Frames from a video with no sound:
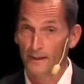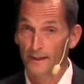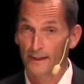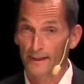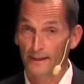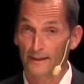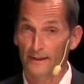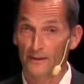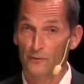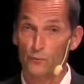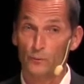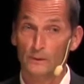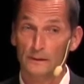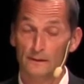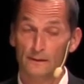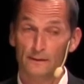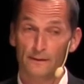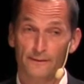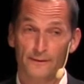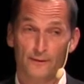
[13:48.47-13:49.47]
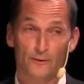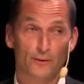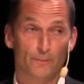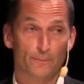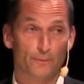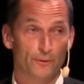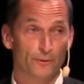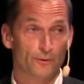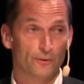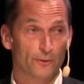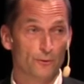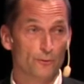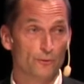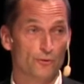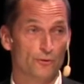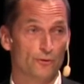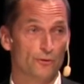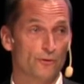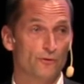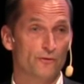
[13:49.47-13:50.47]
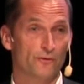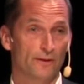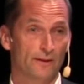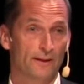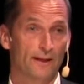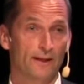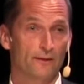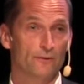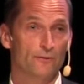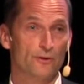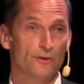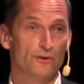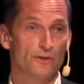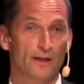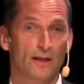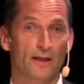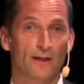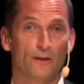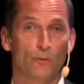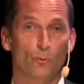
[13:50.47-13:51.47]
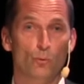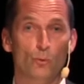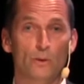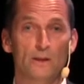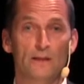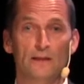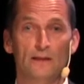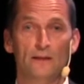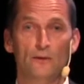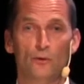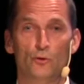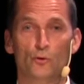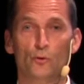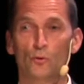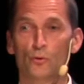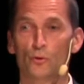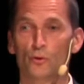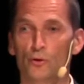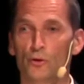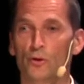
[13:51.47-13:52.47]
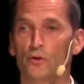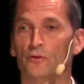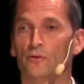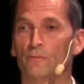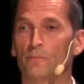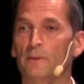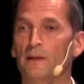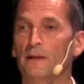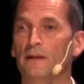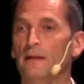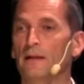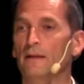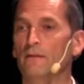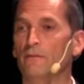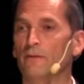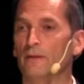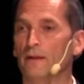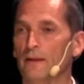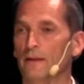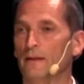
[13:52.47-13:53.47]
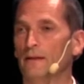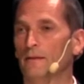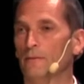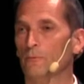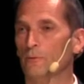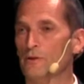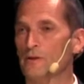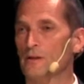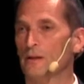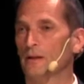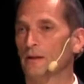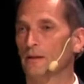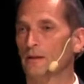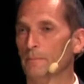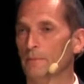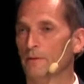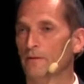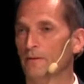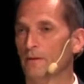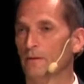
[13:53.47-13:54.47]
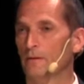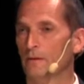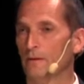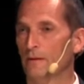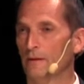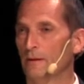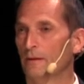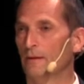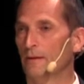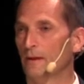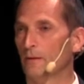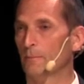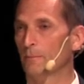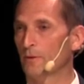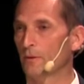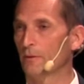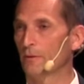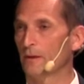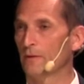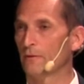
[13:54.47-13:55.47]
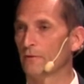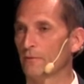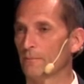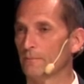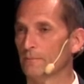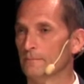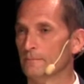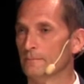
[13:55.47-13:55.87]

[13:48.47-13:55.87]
And as well, there are producers that actually say, we do not believe in recycled material in our products.